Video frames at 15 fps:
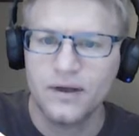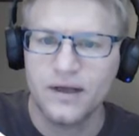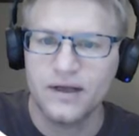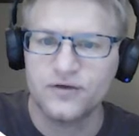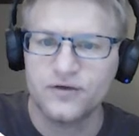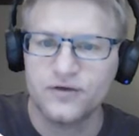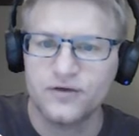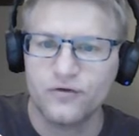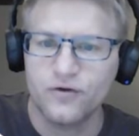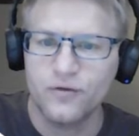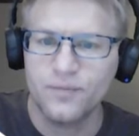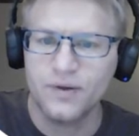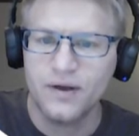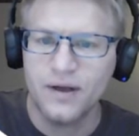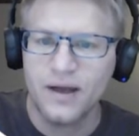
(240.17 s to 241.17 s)
into a
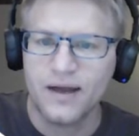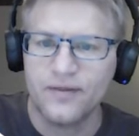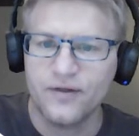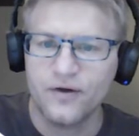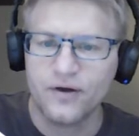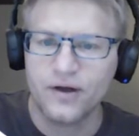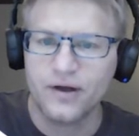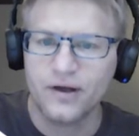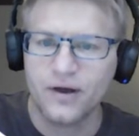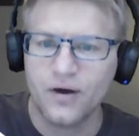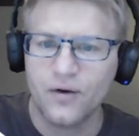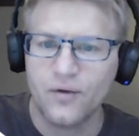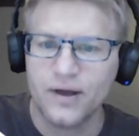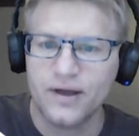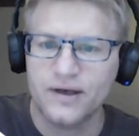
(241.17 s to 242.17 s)
group, and they're going to
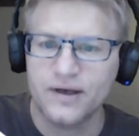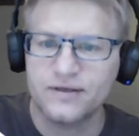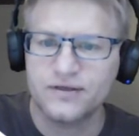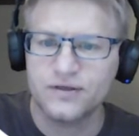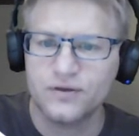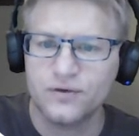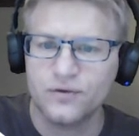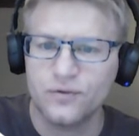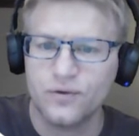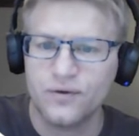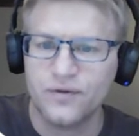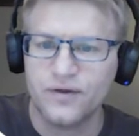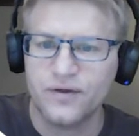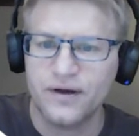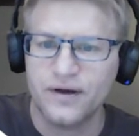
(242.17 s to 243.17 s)
go
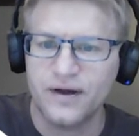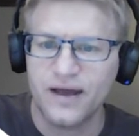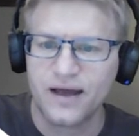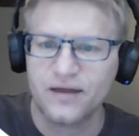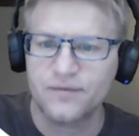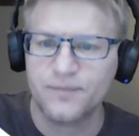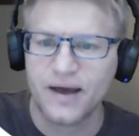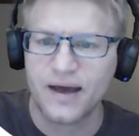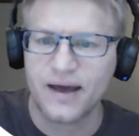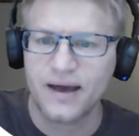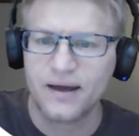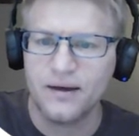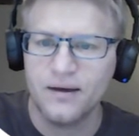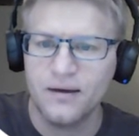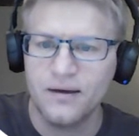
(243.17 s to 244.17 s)
into the next
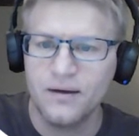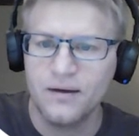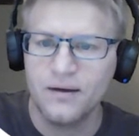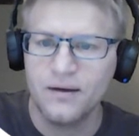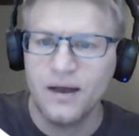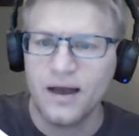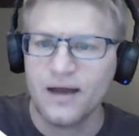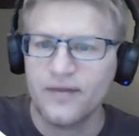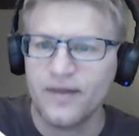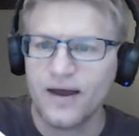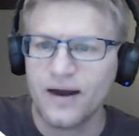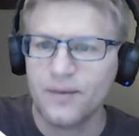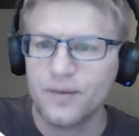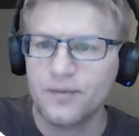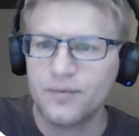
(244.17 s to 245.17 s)
bag. And
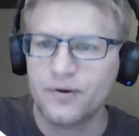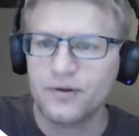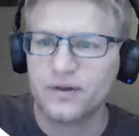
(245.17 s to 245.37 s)
then I'm going to